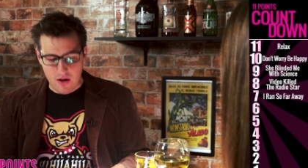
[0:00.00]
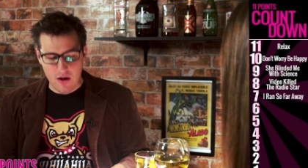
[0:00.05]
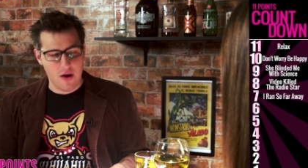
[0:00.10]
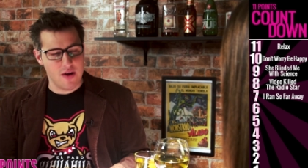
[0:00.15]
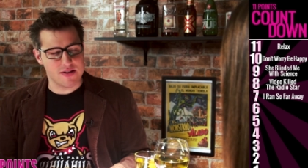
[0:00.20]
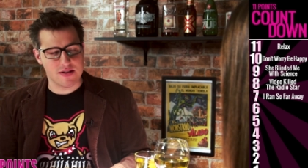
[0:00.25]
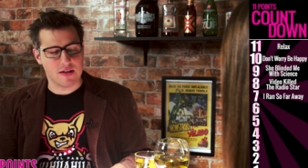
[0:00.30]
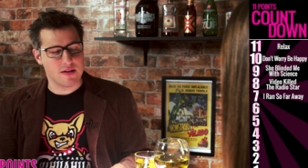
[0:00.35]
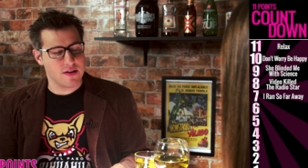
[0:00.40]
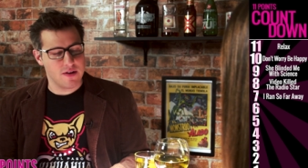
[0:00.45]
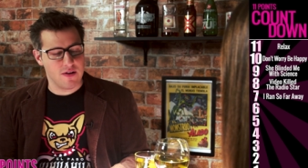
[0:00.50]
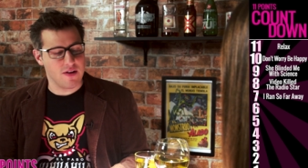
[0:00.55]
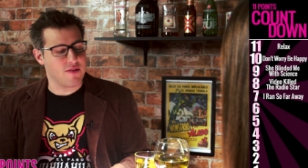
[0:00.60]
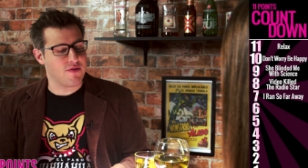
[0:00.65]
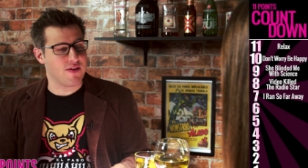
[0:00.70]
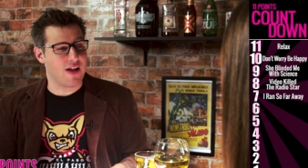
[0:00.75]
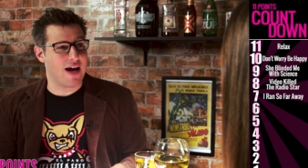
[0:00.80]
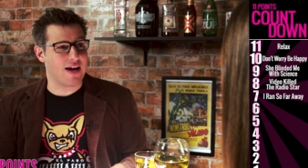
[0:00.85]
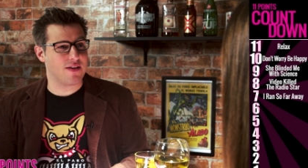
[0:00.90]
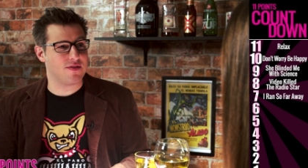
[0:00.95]
it's clearly
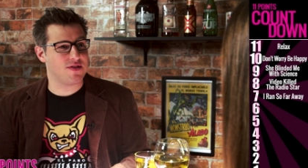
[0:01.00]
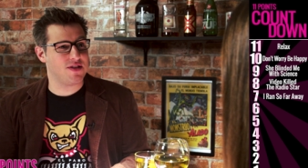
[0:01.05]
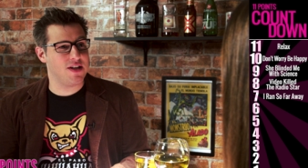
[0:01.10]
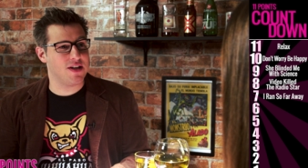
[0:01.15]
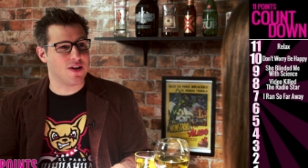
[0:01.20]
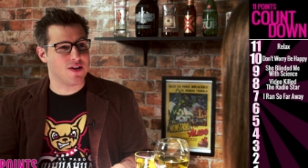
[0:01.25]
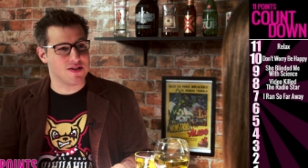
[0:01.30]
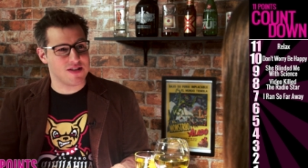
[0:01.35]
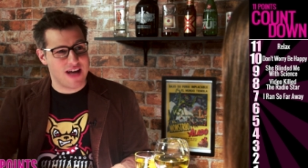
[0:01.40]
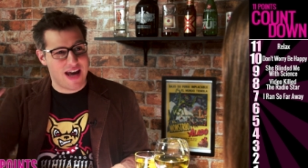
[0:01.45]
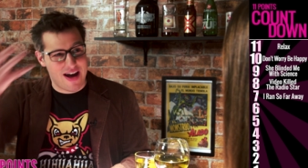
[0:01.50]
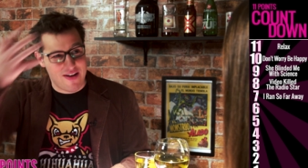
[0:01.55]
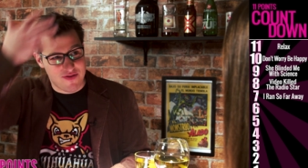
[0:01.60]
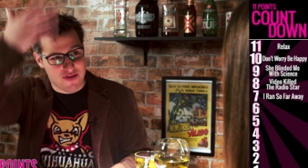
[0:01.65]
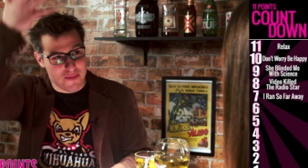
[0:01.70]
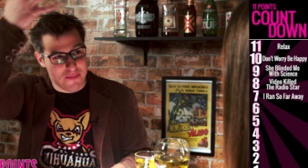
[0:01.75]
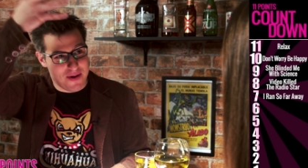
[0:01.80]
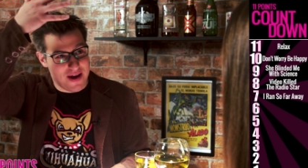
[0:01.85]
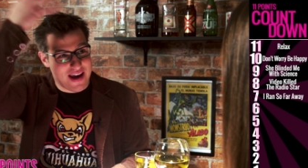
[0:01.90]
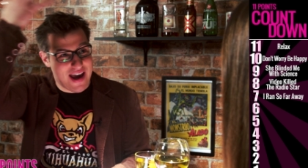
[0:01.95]
Flock of Seagulls. They have
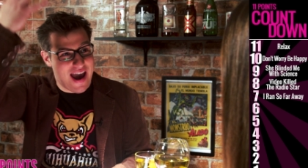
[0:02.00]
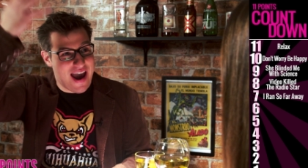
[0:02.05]
the big